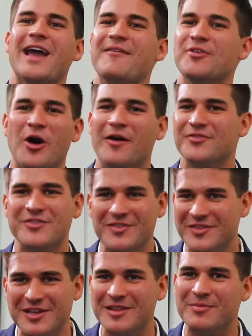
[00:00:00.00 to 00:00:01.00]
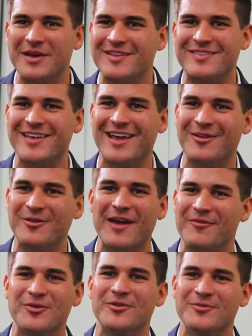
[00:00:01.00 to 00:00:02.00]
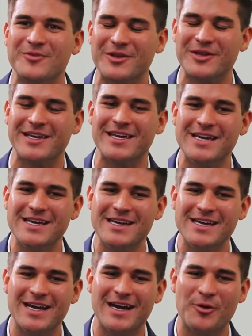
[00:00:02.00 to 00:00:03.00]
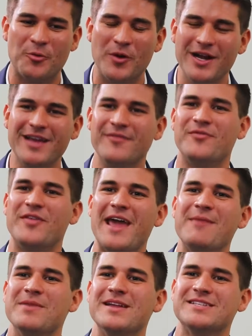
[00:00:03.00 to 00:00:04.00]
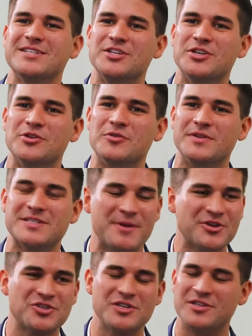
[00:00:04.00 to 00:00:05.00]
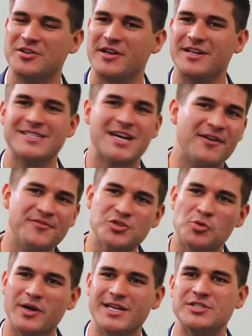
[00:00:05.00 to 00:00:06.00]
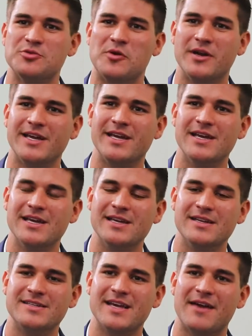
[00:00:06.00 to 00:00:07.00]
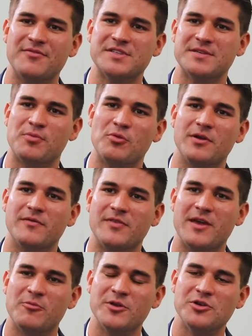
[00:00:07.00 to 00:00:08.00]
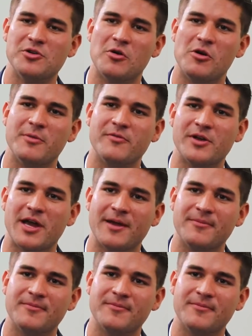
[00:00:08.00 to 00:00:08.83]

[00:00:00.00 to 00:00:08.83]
have an off season in the Big Ten ever, really. What have they meant to you, especially during a tough 2020, to have the support of them when you go on the internet?